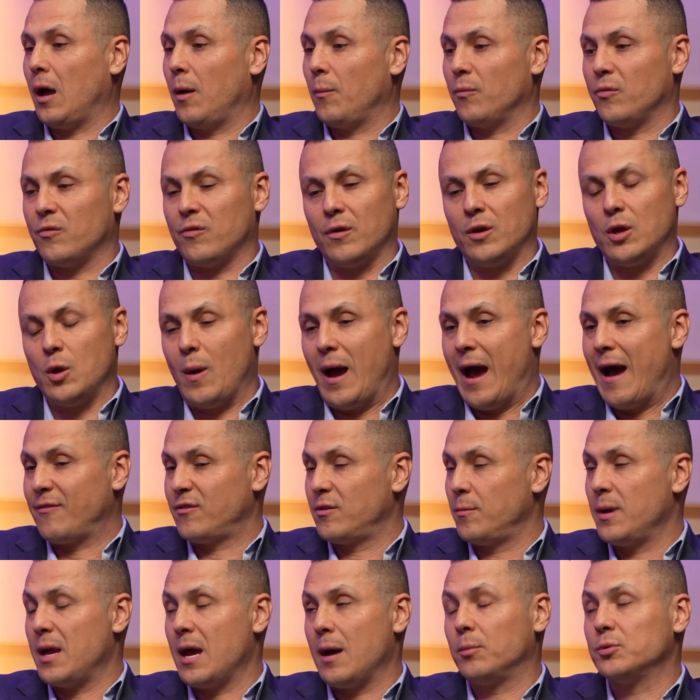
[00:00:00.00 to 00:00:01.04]
So you have to
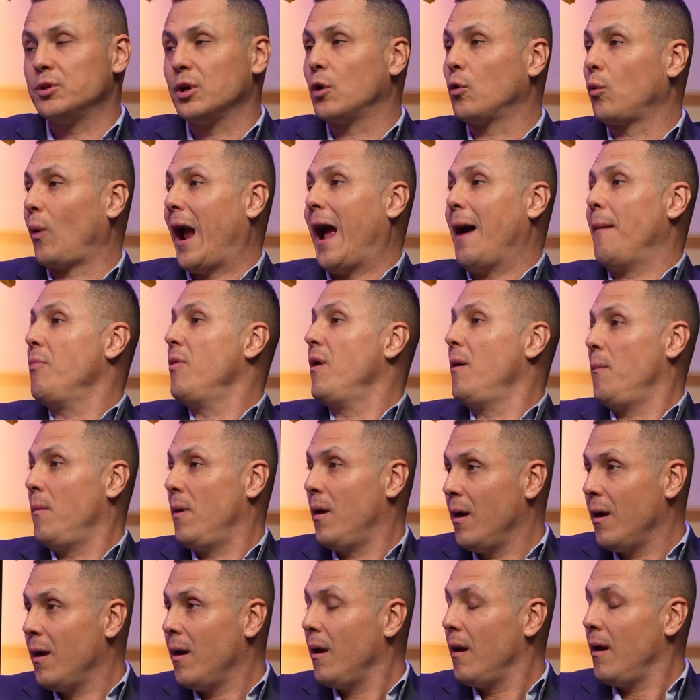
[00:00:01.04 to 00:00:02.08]
be able to grab them
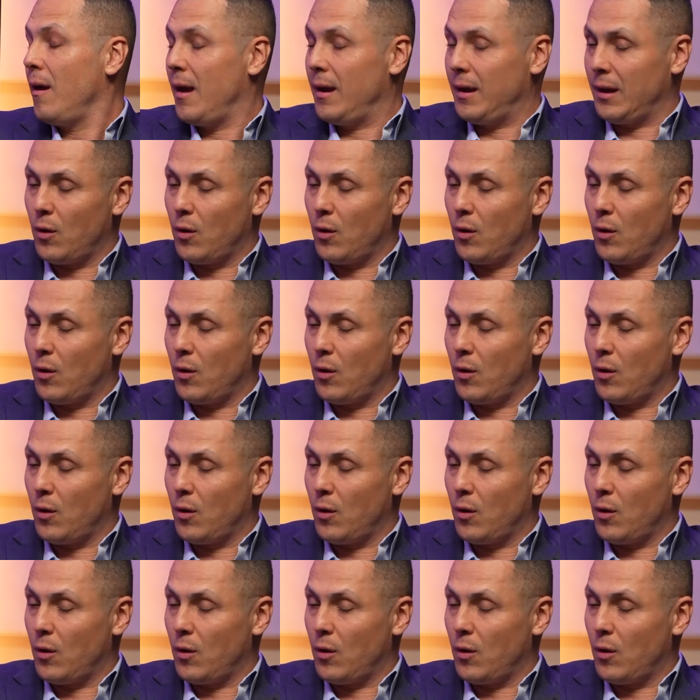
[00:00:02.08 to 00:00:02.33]
and